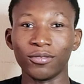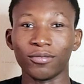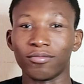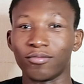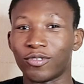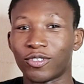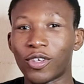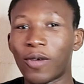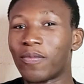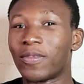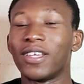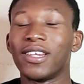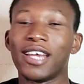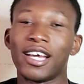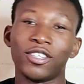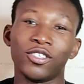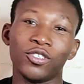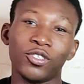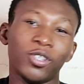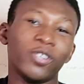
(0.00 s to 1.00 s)
something that
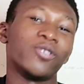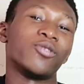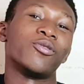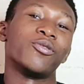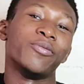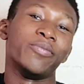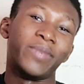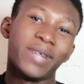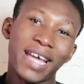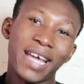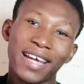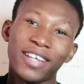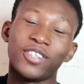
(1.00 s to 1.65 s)
you just throw behind your